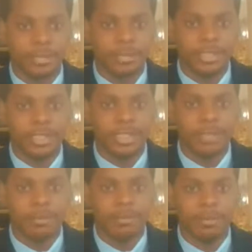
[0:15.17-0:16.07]
elderly and
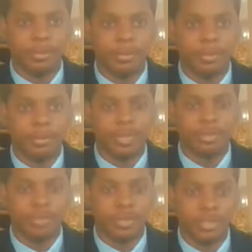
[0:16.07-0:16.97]
disabled people in my
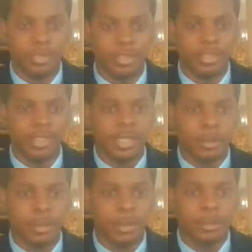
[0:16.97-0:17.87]
community.
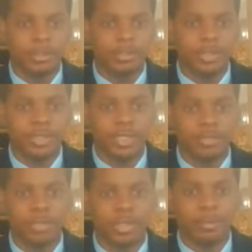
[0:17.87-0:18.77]
Biomedical
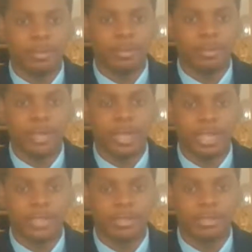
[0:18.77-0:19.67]
engineers work in both the
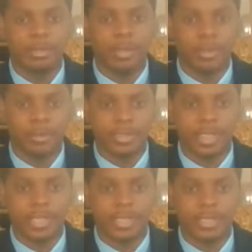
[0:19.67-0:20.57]
biological and medical
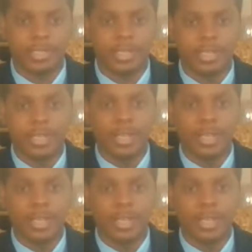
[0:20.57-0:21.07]
sciences.